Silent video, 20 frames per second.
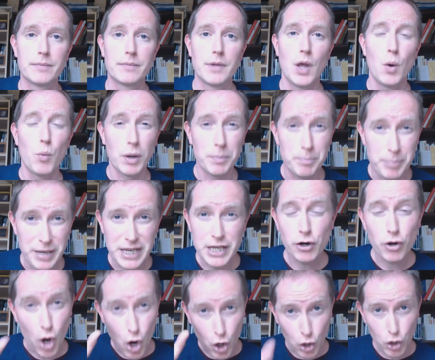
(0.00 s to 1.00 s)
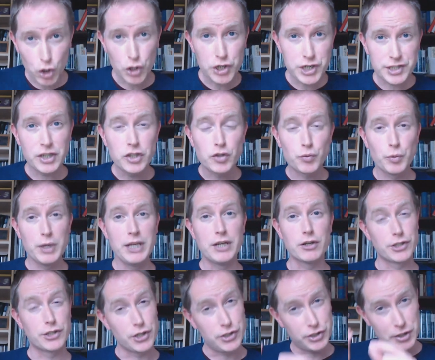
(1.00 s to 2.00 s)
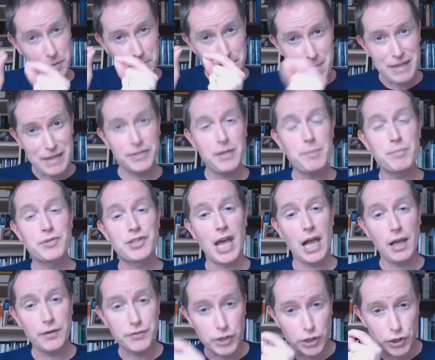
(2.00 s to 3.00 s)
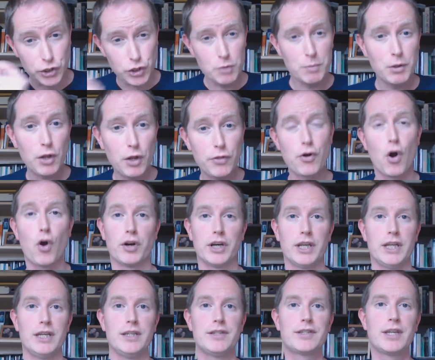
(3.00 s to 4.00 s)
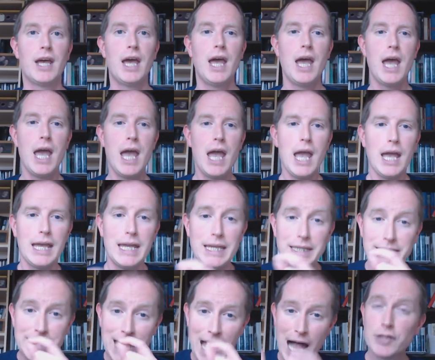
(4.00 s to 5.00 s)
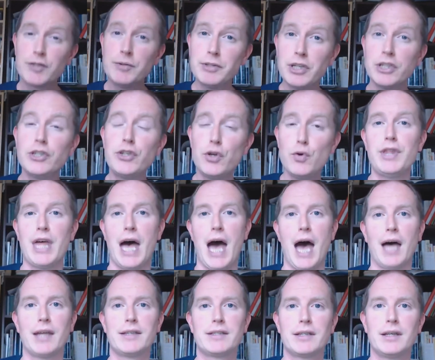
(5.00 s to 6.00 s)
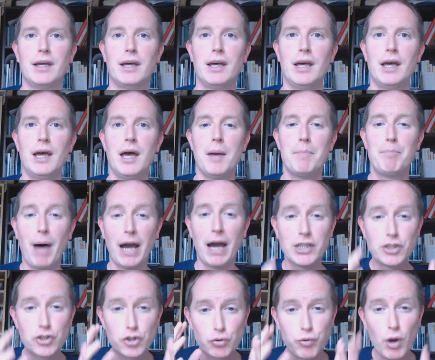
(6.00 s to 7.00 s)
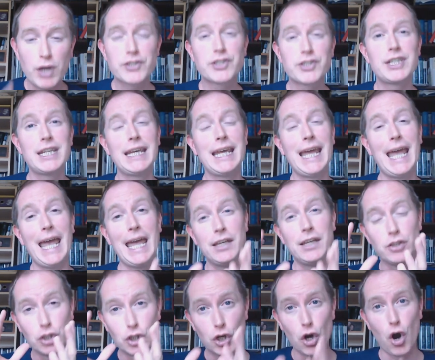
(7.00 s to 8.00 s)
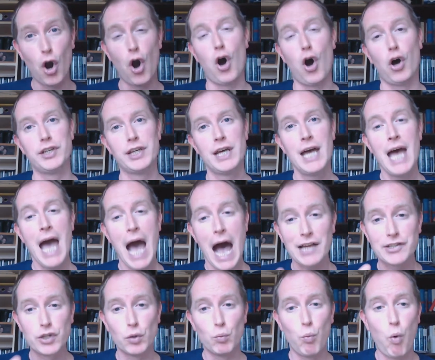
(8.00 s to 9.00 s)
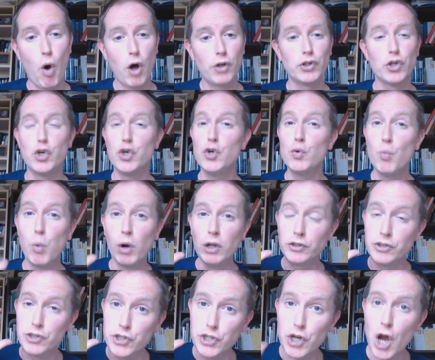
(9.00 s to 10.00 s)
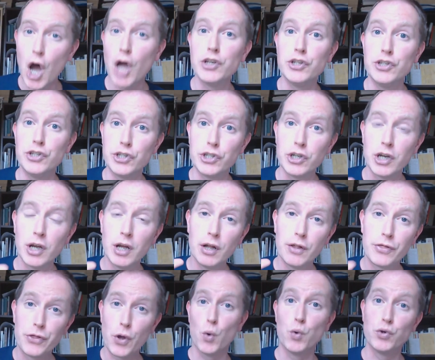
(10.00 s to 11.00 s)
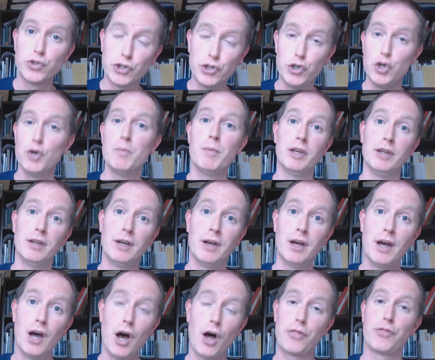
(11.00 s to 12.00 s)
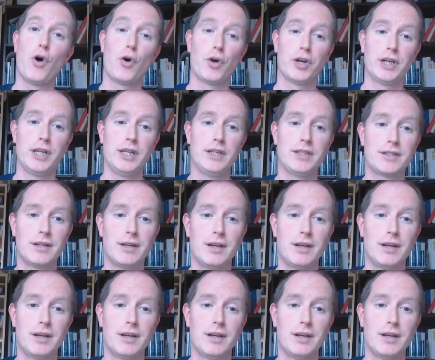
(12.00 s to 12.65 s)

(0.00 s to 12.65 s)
When Peter urges his readers to submit themselves to human authorities, he tells them to do that by trusting in God as the one who will judge those human authorities.